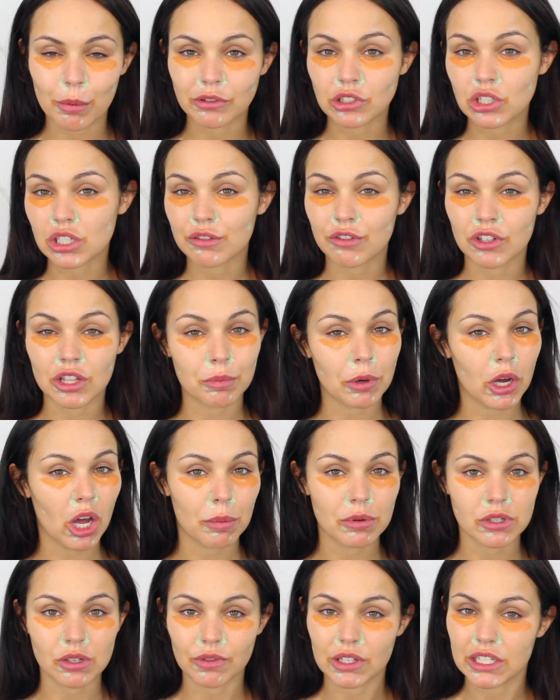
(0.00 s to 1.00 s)
but just for the
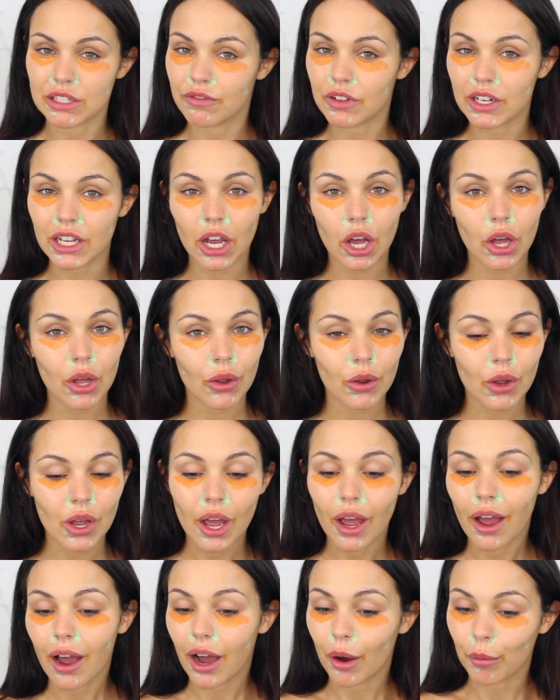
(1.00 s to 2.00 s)
purpose of this video
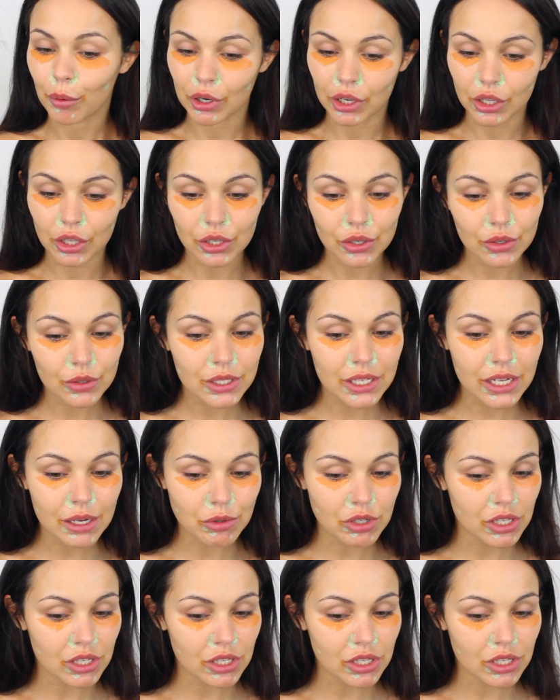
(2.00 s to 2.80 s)
I'm going to use it.